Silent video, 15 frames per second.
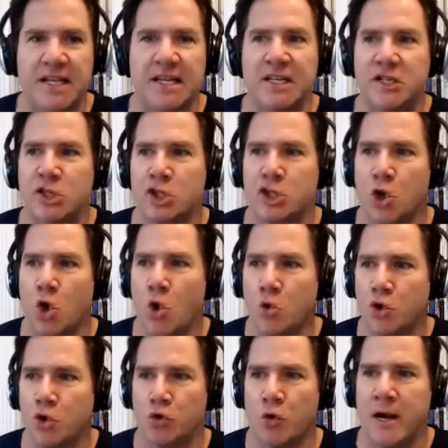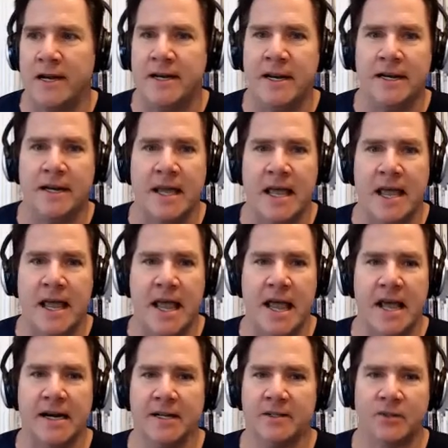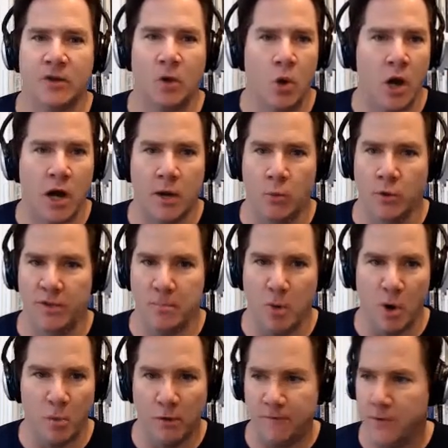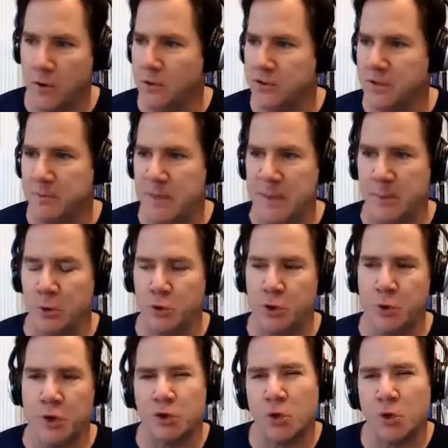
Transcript: is so trending and is so hot with mobile phones and people are doing it.